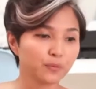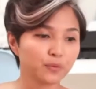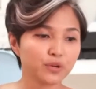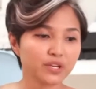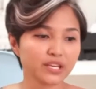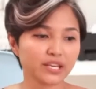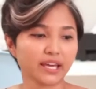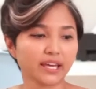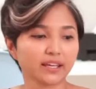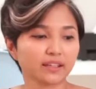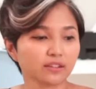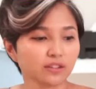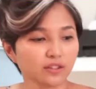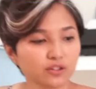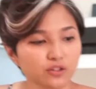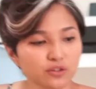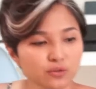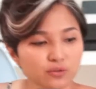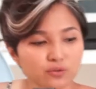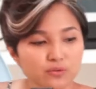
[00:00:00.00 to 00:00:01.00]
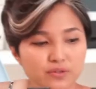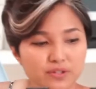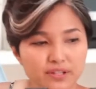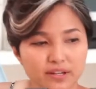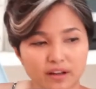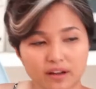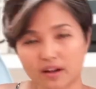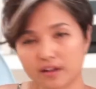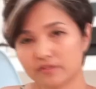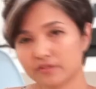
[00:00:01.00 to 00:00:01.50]
we can't use
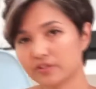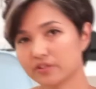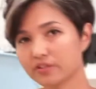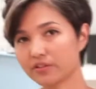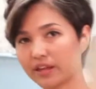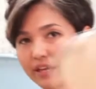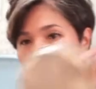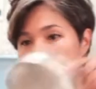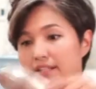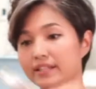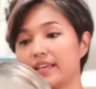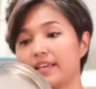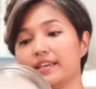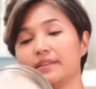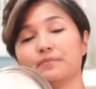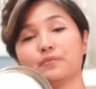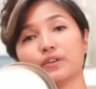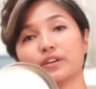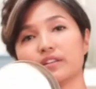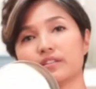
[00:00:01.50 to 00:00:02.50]
the cover that it came